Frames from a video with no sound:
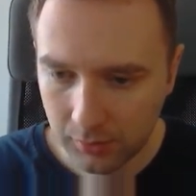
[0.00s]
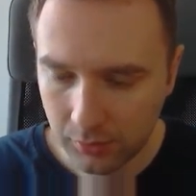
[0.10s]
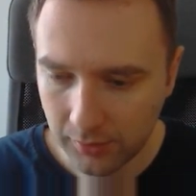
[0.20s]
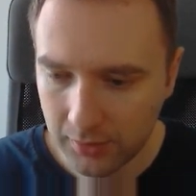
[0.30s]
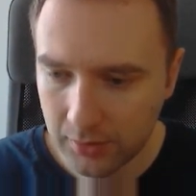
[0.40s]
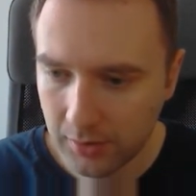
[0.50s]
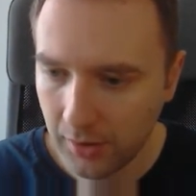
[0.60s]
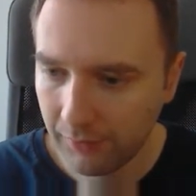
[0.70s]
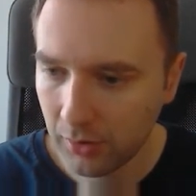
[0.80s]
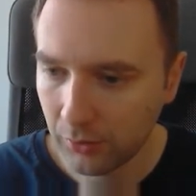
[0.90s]
So let's
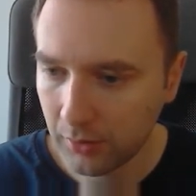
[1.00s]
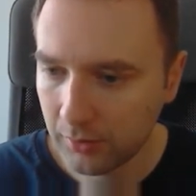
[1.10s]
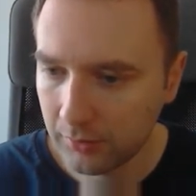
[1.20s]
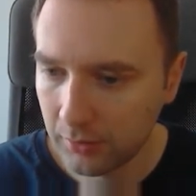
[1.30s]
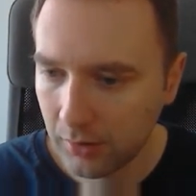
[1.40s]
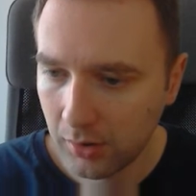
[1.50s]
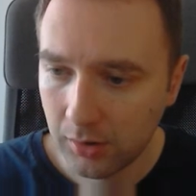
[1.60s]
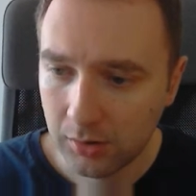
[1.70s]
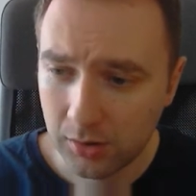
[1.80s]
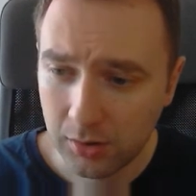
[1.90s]
have a look.
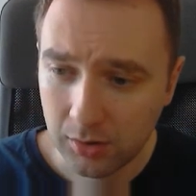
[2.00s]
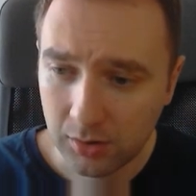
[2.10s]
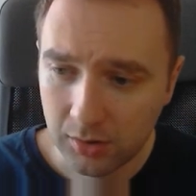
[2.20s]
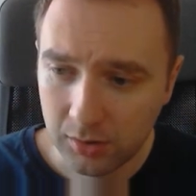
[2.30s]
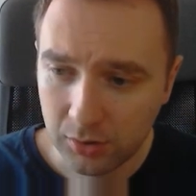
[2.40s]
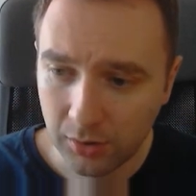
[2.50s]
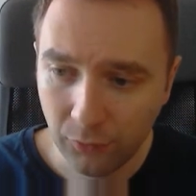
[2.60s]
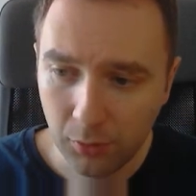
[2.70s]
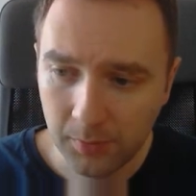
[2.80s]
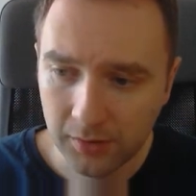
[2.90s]
So the
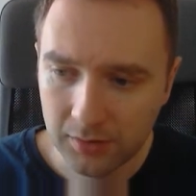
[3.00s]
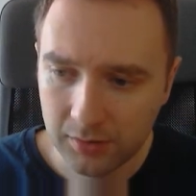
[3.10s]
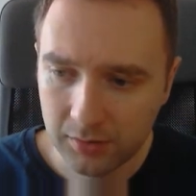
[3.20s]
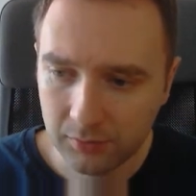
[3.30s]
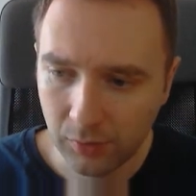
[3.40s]
format is,